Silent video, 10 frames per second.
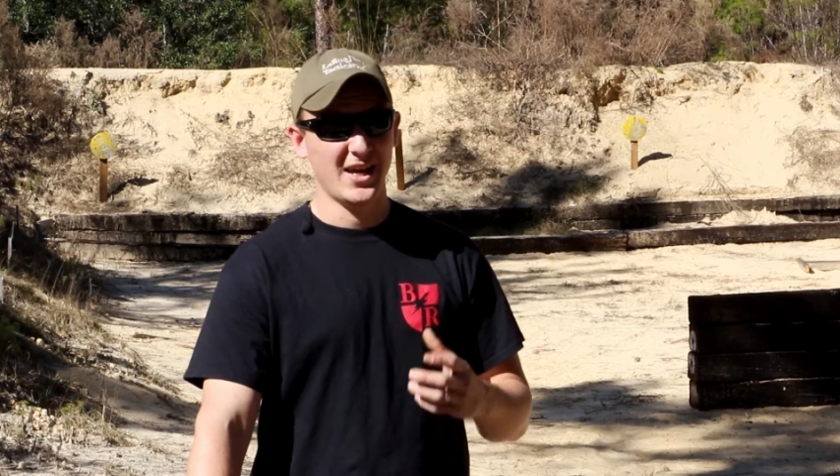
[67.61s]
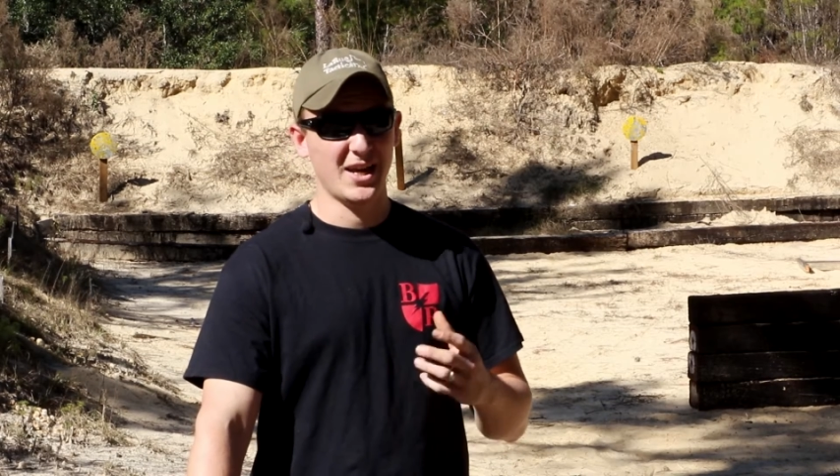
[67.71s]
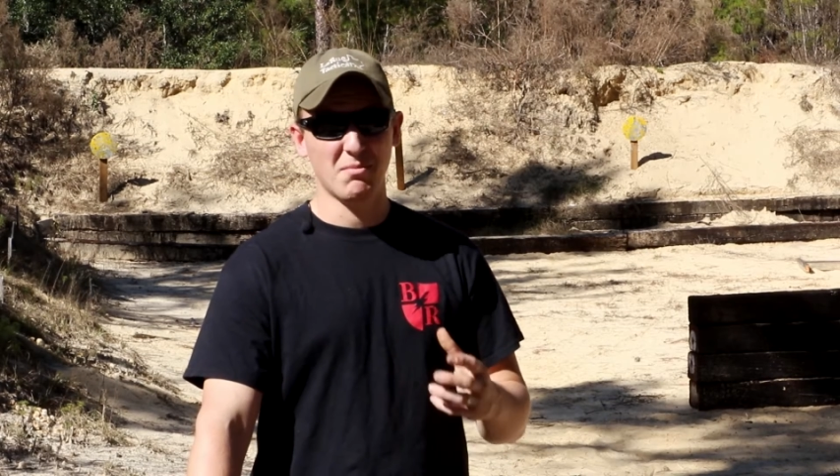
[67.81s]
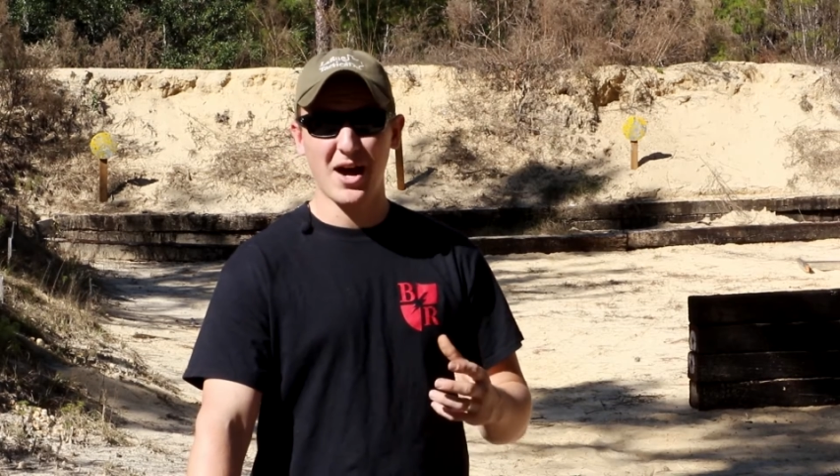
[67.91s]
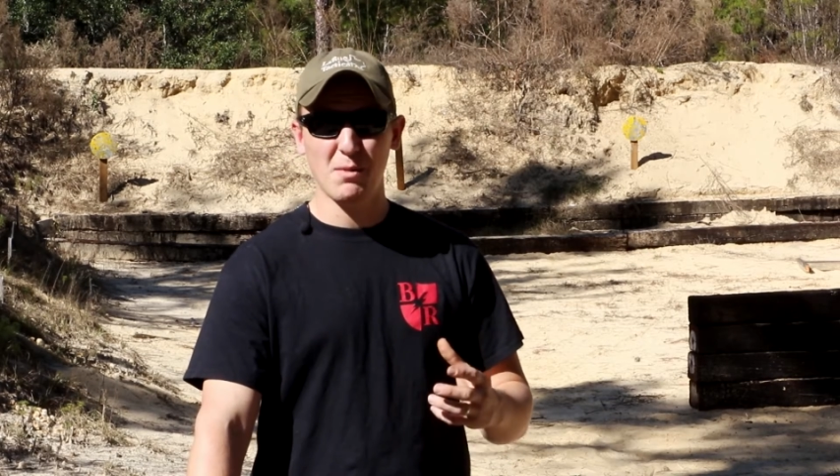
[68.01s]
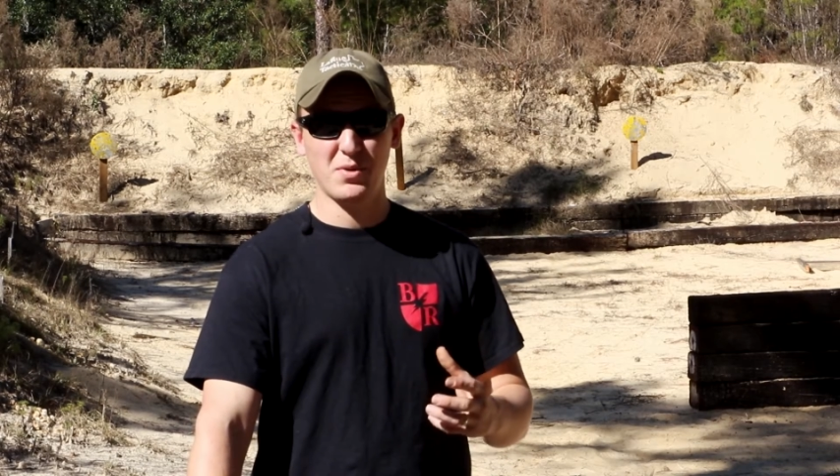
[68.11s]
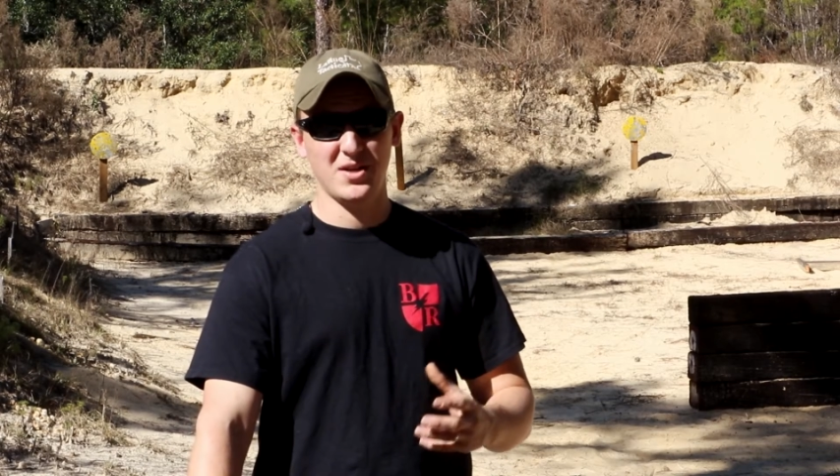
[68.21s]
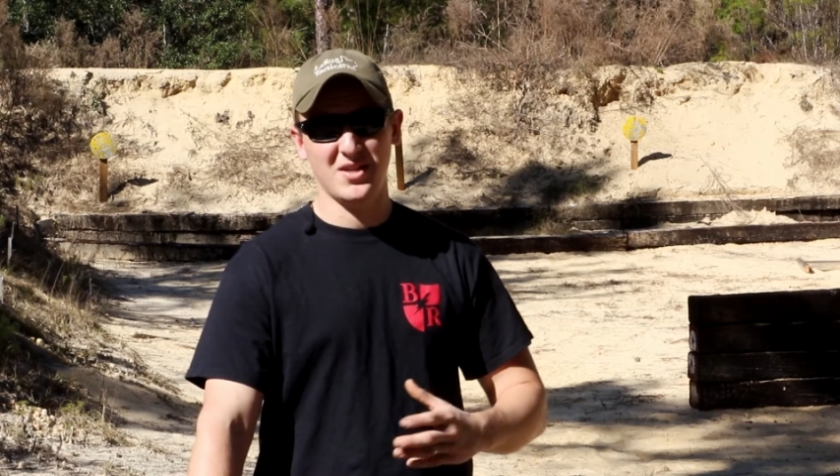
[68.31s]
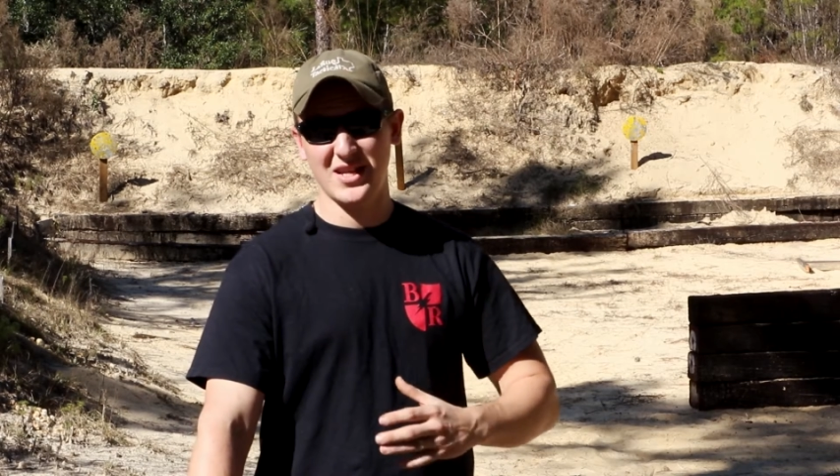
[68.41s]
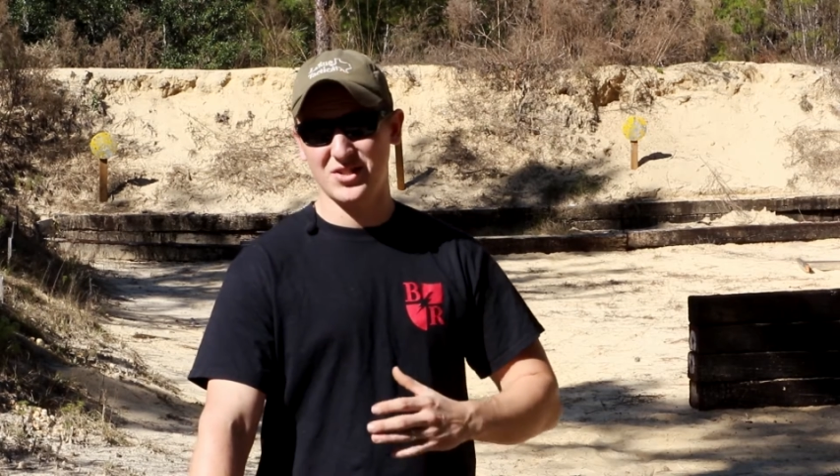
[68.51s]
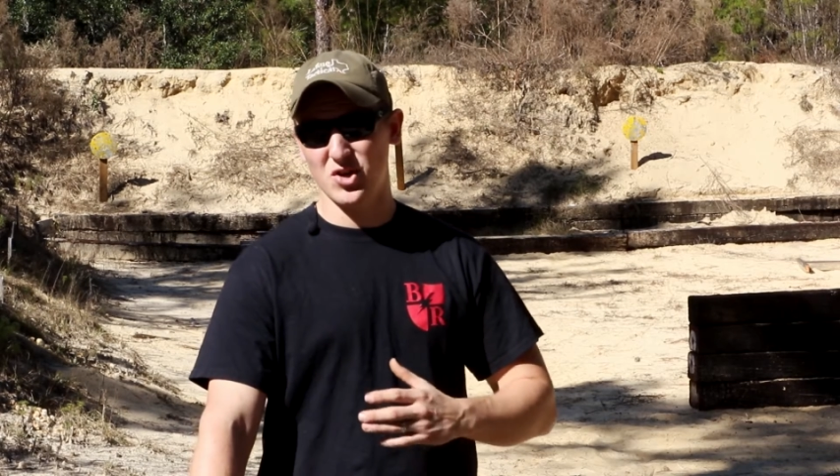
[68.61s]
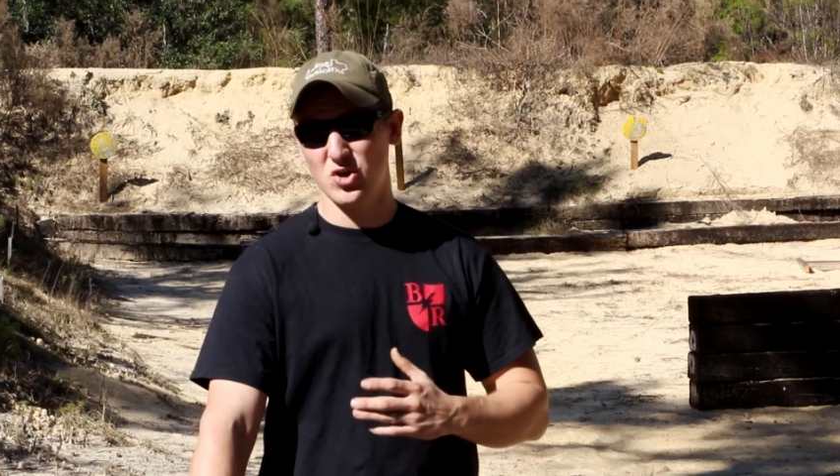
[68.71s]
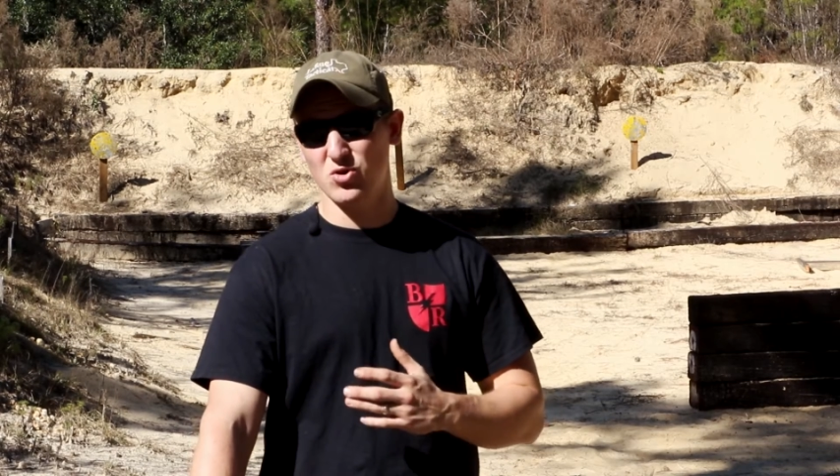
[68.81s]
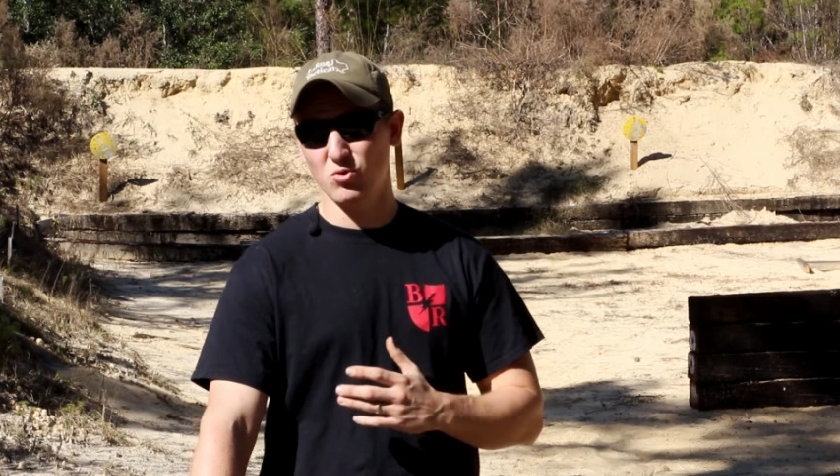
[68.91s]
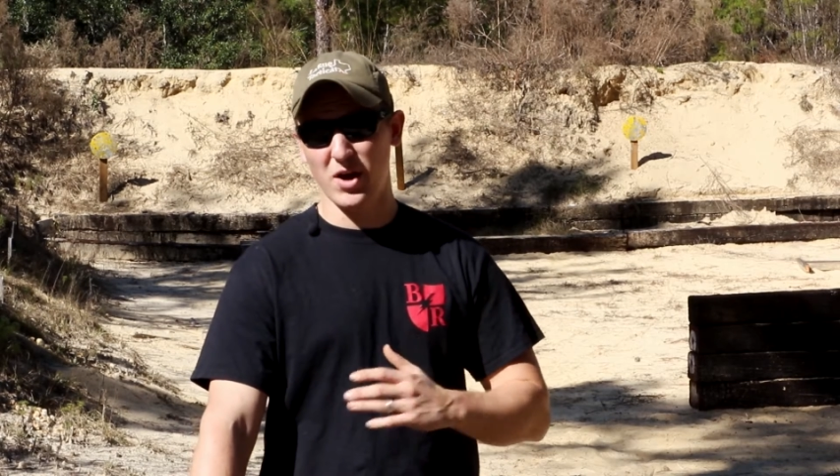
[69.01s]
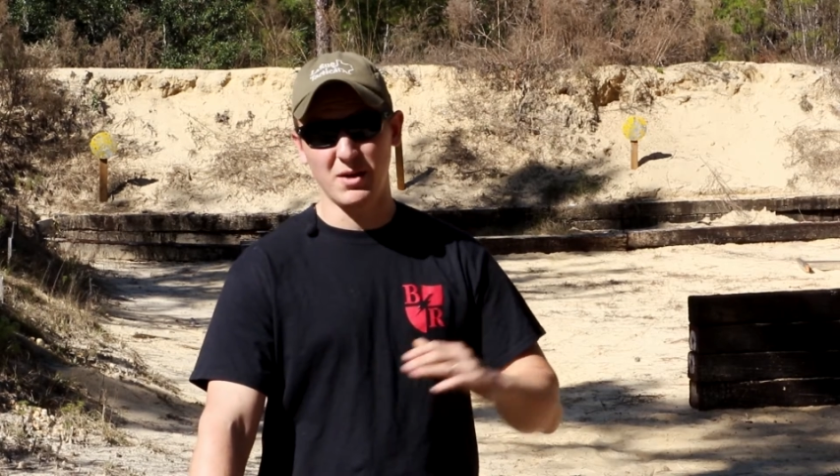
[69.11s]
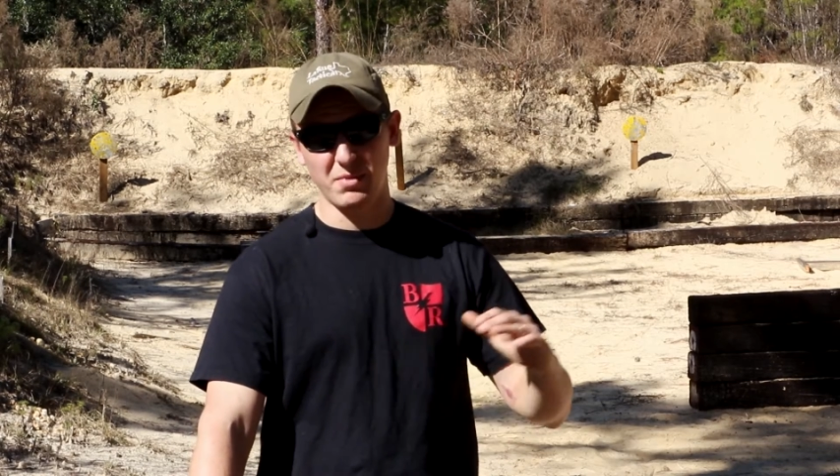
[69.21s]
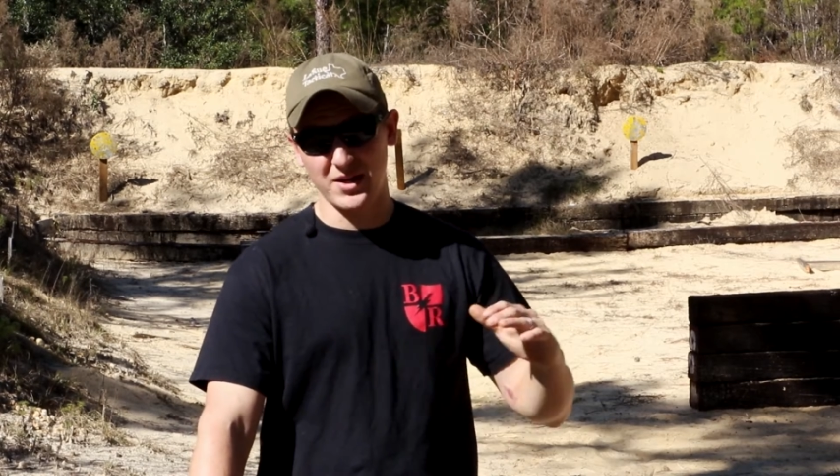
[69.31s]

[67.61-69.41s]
And in my opinion, that's a great